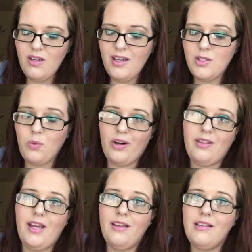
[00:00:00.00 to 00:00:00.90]
it's
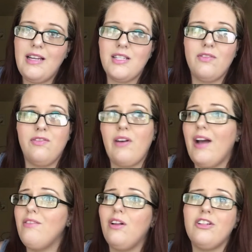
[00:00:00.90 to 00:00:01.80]
worth it. It's
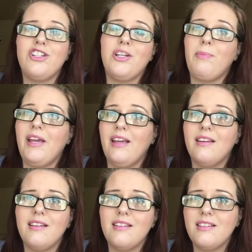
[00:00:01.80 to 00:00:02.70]
five dollars shipping
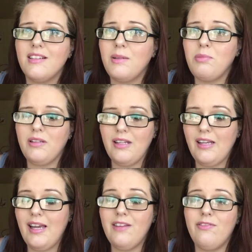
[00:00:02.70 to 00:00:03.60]

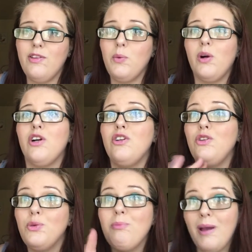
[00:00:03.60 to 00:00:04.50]
completely, and if you are a
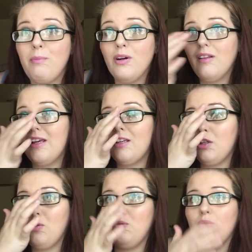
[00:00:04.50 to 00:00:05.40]
new member, like
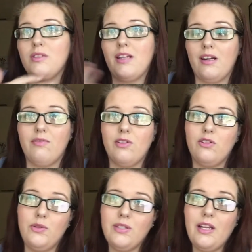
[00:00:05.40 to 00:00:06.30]
you sign up for their
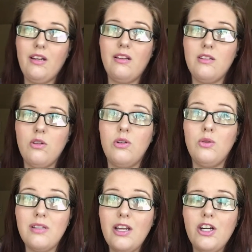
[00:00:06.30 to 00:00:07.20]
newslet
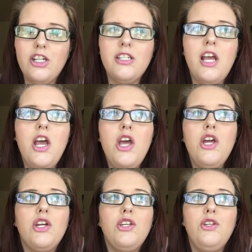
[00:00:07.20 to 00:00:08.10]
newsletters,
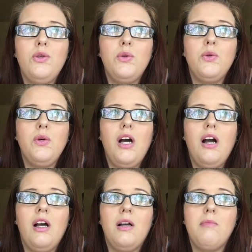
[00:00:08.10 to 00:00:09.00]
you
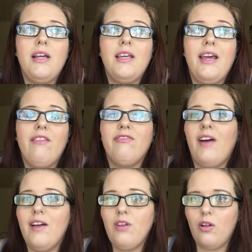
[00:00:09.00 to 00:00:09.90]
um, get
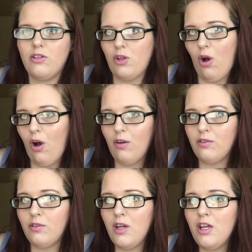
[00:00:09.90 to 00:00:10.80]
five dollars off.
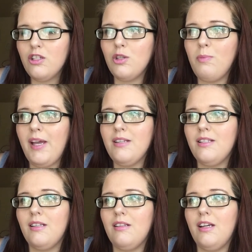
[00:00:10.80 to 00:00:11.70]
So
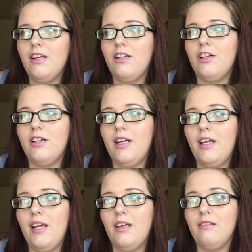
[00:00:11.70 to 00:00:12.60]
basically, you're
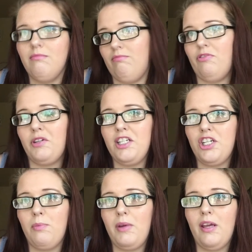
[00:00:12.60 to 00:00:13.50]
getting free
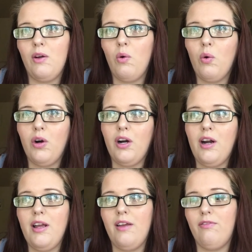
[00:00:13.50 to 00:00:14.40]
shipping,
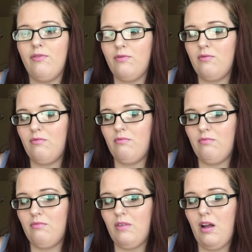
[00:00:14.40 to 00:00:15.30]
or if
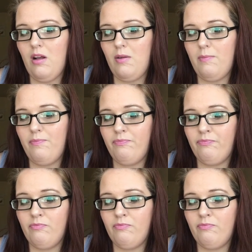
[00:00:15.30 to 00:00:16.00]
um,